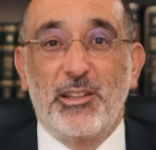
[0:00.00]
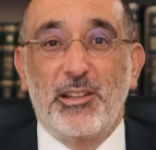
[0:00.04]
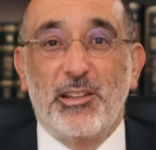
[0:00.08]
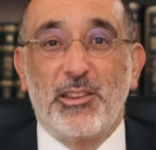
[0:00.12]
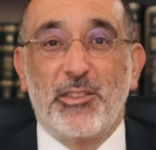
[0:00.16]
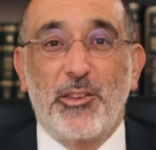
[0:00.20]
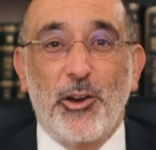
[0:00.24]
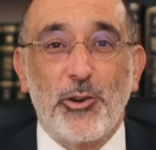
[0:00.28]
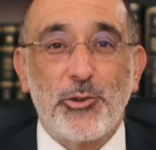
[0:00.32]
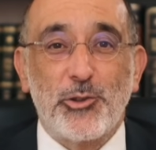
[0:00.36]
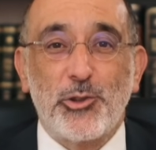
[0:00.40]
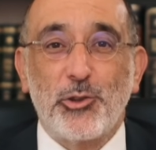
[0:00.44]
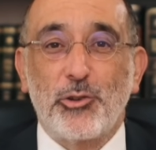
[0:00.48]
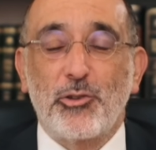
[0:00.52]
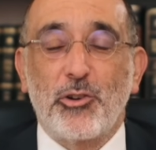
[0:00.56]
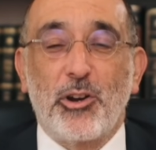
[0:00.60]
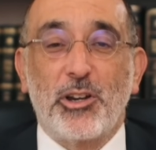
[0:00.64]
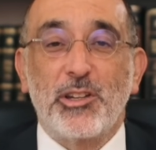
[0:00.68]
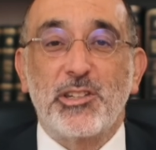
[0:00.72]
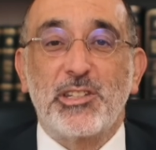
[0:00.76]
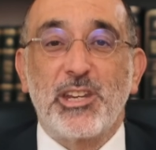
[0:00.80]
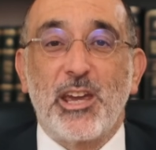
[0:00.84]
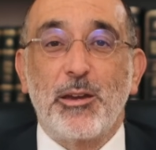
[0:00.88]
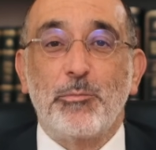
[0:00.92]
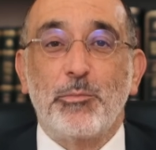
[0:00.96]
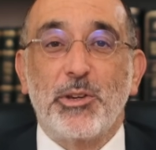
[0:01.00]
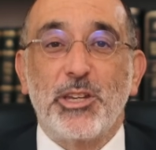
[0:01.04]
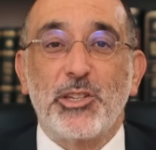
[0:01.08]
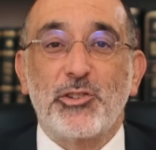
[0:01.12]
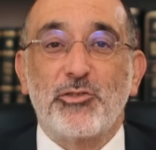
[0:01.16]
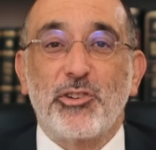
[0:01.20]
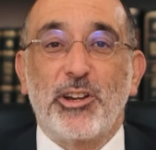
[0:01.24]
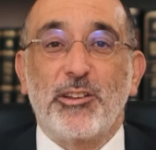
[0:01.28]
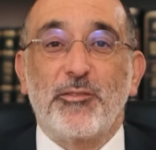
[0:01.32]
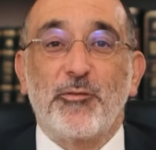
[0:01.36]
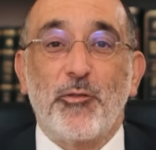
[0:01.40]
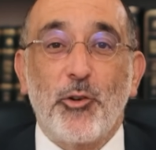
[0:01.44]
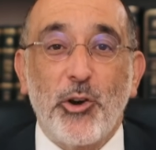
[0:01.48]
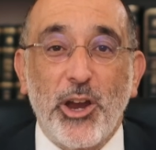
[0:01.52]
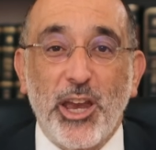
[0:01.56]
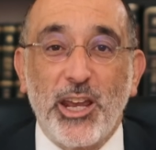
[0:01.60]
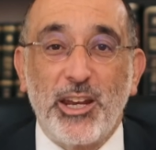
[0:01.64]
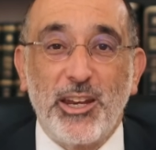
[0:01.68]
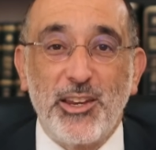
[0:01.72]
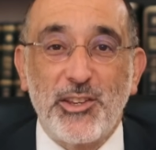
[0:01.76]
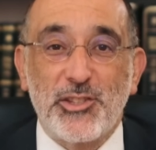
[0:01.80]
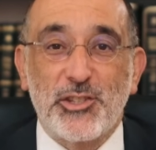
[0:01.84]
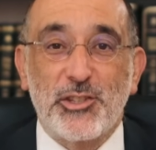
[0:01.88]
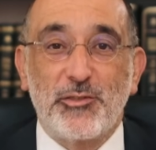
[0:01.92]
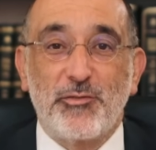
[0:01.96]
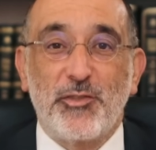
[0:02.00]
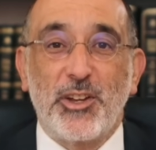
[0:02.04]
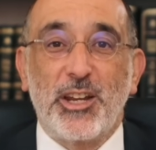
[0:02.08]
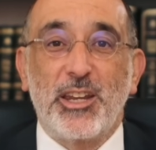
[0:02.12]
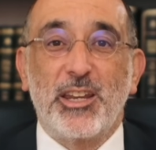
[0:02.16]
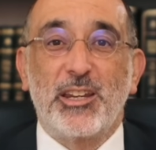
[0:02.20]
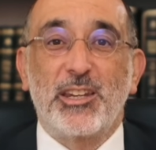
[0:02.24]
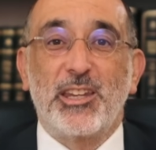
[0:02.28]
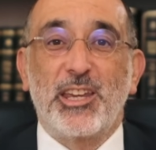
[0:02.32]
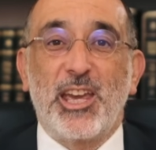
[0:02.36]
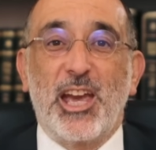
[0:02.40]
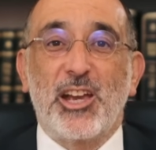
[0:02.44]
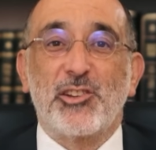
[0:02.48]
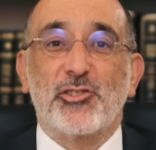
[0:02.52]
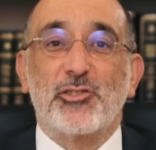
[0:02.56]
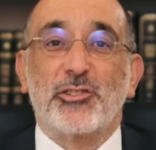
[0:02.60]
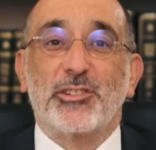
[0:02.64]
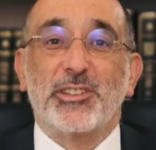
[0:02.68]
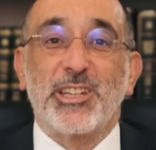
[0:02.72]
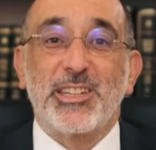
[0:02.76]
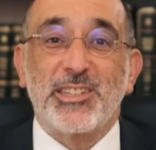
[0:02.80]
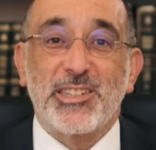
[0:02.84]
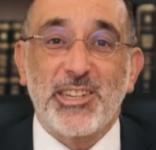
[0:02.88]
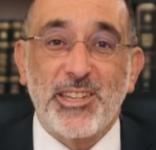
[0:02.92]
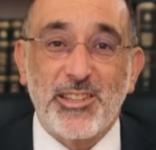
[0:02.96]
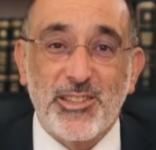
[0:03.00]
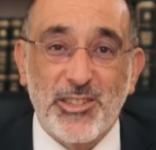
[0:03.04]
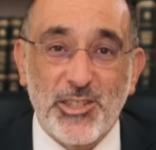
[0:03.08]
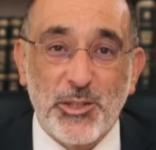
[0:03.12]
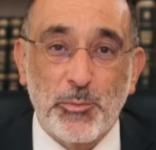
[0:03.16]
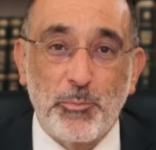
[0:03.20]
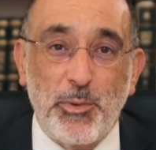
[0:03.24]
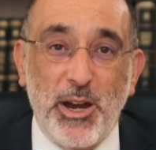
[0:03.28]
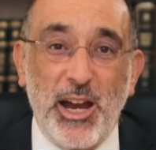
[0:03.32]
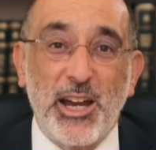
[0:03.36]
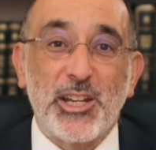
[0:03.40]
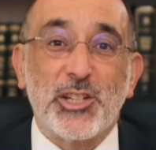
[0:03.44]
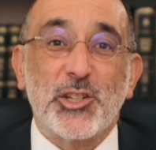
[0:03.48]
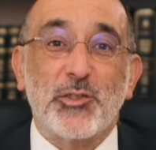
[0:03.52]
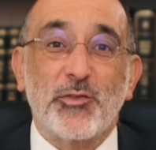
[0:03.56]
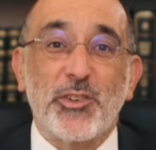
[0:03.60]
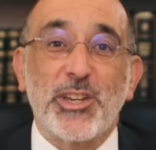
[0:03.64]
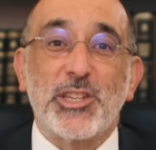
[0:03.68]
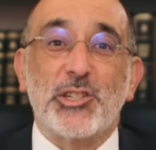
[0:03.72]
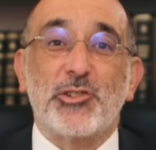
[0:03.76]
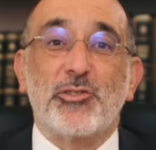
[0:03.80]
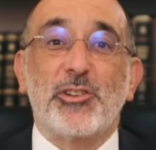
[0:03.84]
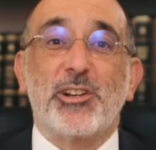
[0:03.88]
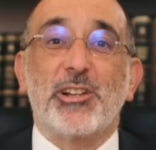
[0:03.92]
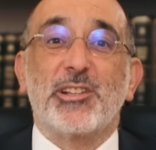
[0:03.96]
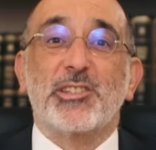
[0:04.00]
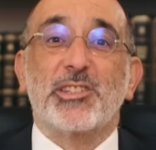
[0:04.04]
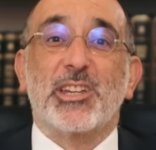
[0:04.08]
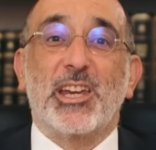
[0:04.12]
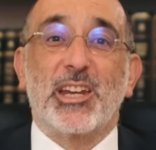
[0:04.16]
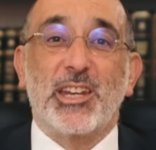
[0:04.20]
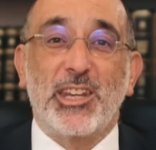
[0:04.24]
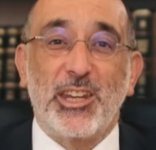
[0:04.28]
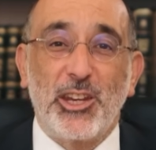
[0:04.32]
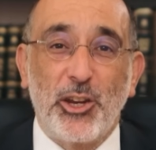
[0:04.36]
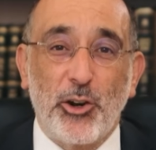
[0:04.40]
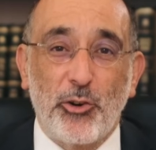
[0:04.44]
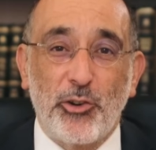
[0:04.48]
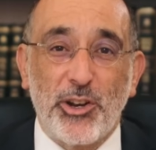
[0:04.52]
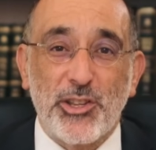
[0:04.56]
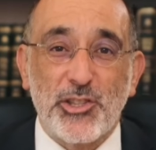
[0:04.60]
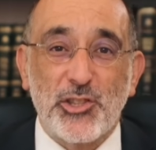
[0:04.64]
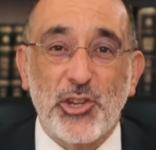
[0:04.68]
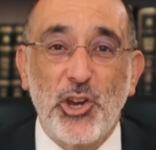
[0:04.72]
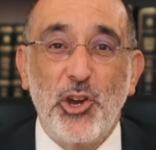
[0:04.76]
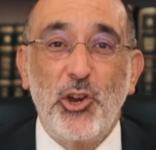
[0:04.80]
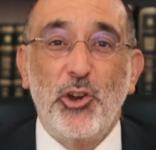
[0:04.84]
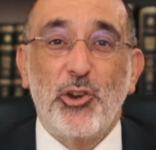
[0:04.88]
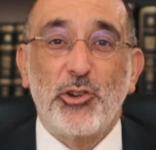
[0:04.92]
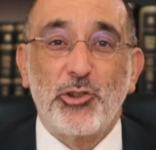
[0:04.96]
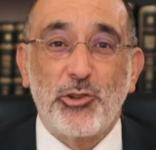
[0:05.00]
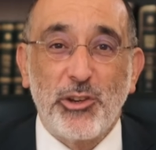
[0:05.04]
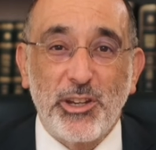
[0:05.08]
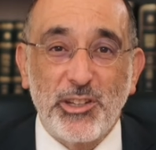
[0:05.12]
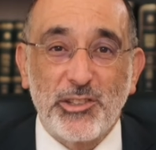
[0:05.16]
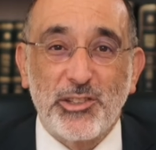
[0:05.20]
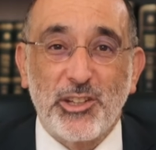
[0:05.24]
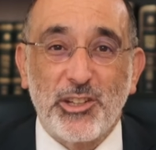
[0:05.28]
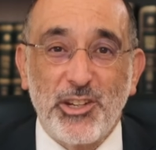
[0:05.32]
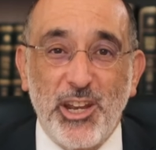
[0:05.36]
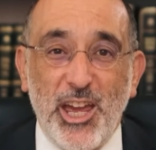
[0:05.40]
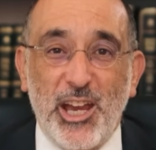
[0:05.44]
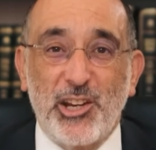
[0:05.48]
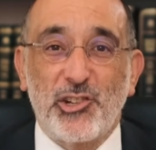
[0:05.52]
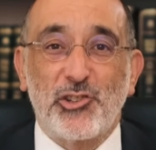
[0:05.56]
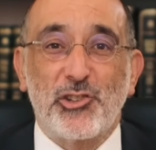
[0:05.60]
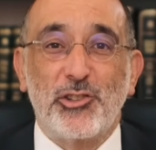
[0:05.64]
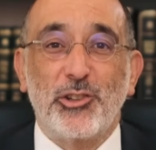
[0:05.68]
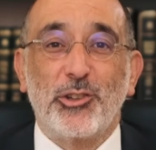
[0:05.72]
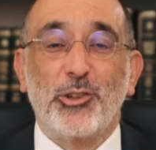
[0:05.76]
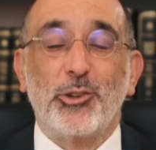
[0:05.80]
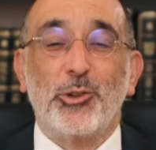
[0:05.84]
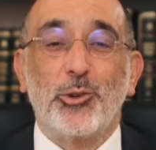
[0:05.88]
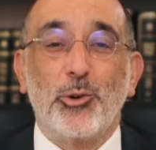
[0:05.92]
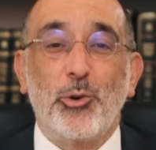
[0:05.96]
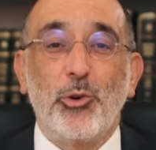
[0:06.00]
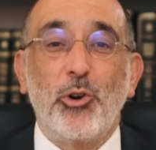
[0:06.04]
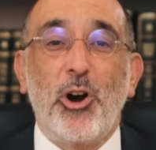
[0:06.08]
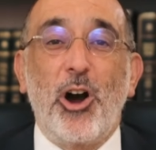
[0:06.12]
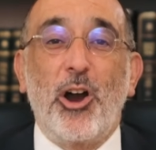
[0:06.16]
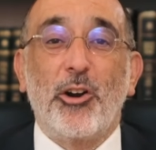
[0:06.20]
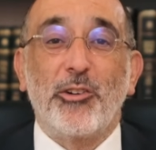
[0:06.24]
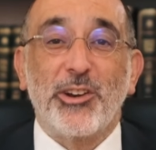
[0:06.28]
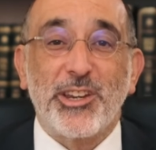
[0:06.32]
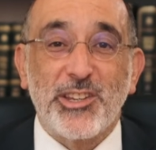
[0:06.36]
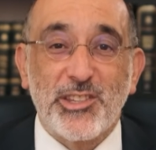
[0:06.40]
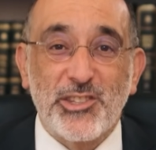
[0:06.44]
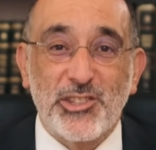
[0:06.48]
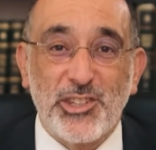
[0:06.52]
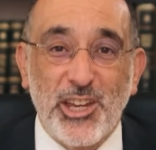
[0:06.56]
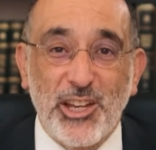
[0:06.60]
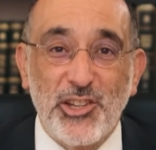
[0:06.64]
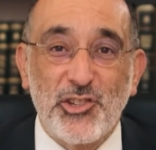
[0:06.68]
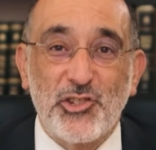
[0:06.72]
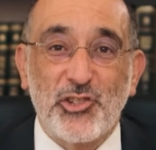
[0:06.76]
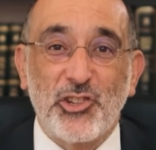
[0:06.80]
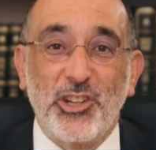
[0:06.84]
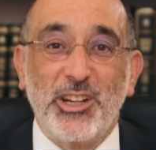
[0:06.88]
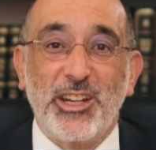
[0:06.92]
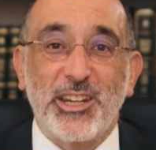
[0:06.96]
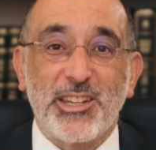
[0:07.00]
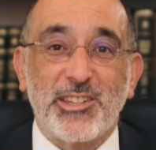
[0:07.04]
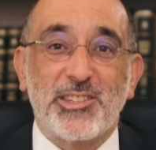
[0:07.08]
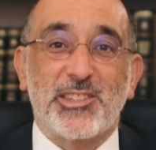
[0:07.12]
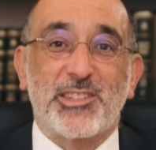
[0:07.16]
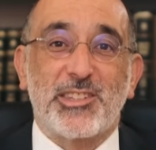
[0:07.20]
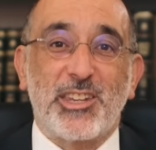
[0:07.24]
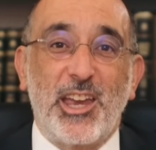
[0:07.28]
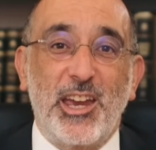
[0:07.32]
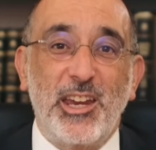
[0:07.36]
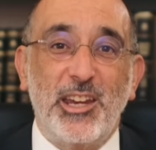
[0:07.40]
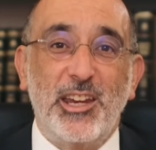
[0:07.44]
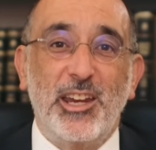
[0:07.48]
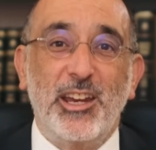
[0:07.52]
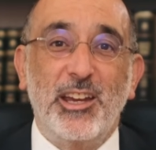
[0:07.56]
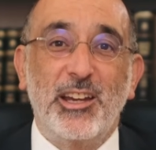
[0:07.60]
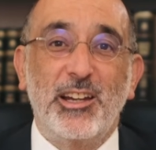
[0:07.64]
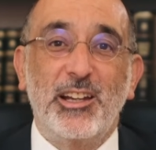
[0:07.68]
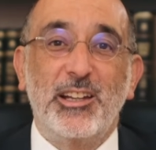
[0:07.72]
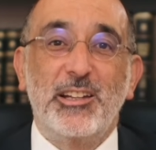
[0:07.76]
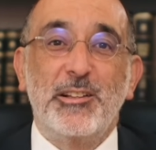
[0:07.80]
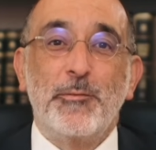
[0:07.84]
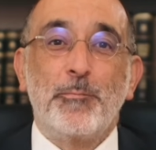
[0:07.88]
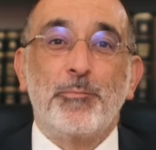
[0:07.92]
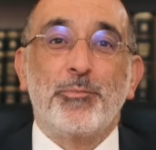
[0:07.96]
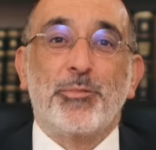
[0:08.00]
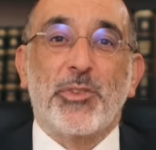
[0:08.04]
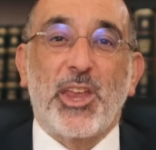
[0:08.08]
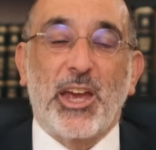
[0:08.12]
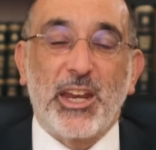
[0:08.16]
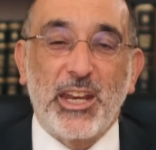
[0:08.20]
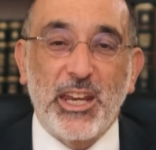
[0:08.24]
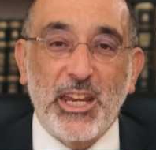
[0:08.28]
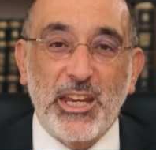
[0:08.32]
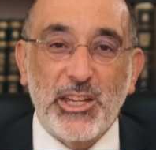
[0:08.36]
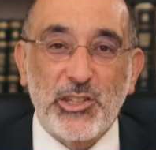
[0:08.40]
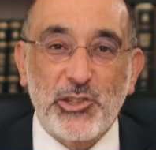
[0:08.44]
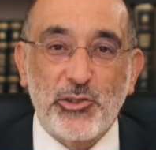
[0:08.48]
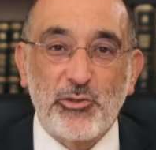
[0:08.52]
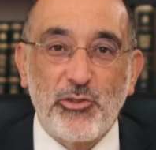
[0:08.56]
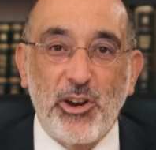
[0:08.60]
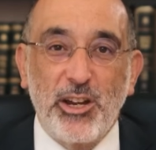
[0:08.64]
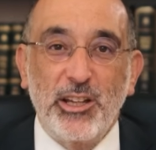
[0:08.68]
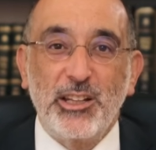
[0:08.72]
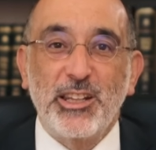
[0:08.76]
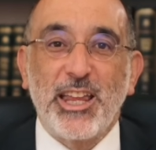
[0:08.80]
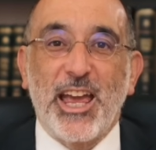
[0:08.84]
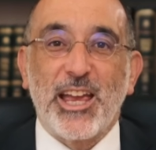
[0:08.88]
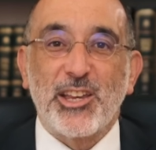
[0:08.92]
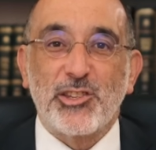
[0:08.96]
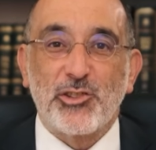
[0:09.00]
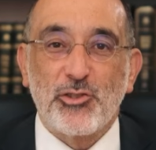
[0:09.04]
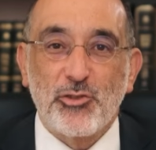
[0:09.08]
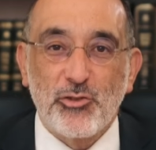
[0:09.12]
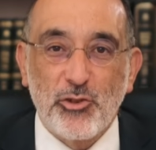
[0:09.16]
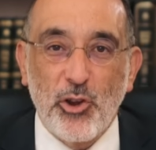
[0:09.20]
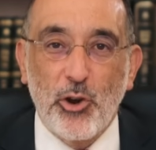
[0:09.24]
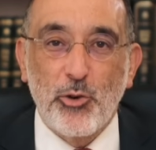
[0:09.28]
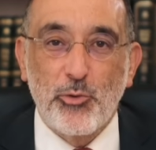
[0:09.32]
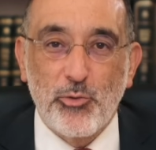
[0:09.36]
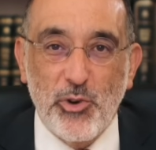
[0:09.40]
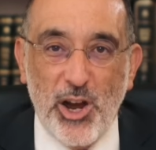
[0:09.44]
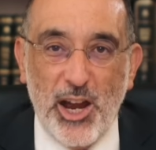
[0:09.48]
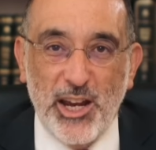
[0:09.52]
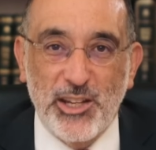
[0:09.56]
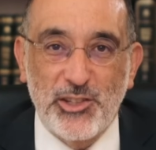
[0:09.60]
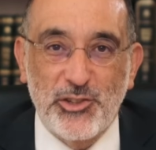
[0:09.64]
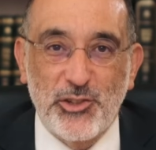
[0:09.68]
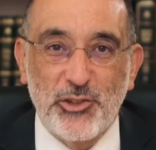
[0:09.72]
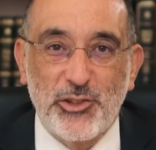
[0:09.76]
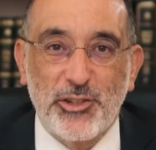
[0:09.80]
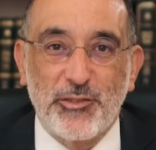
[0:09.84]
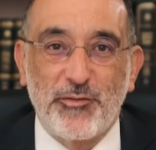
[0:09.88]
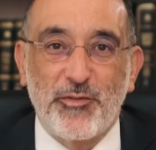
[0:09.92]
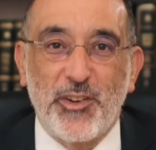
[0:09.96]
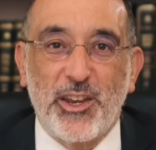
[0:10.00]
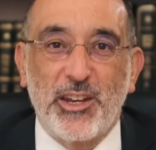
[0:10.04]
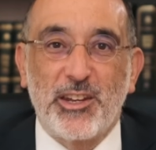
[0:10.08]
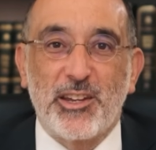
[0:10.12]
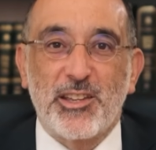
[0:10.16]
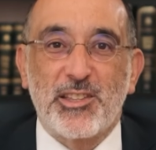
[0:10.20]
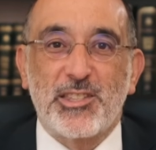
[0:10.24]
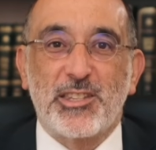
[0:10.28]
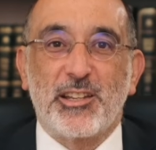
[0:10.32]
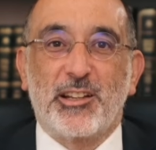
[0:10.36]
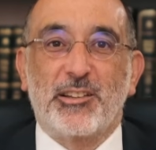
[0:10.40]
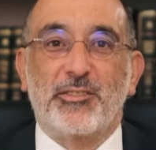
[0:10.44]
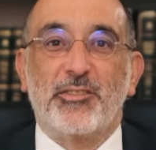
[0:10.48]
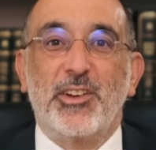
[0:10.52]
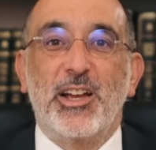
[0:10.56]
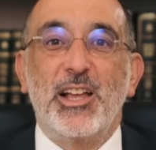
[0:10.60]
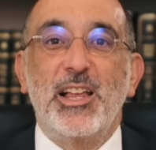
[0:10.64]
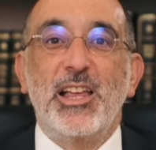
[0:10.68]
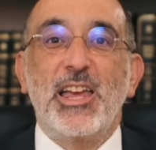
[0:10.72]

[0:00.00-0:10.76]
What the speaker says: Those who condemn Israel for any civilian casualties in spite of Israel's adherence to international law are essentially saying that Israel has no right to defend itself.